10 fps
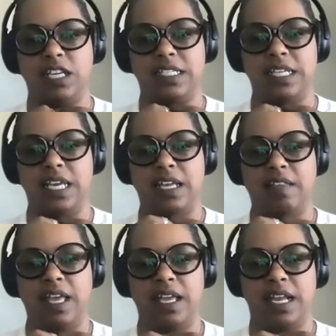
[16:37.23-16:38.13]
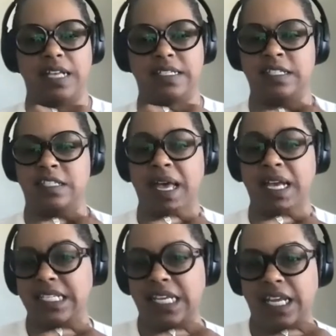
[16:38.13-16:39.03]
You can see it like at Essence
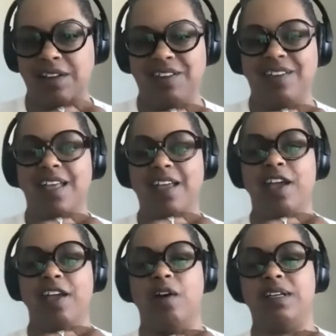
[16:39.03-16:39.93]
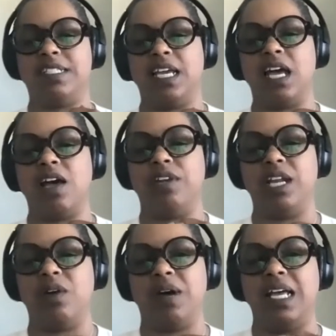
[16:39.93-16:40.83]
magazine, you know, it's like, oh,
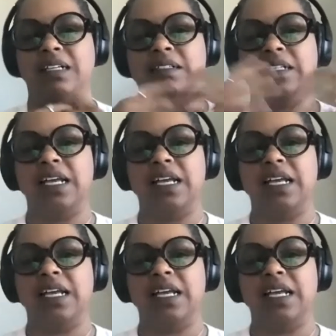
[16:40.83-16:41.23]
you know what?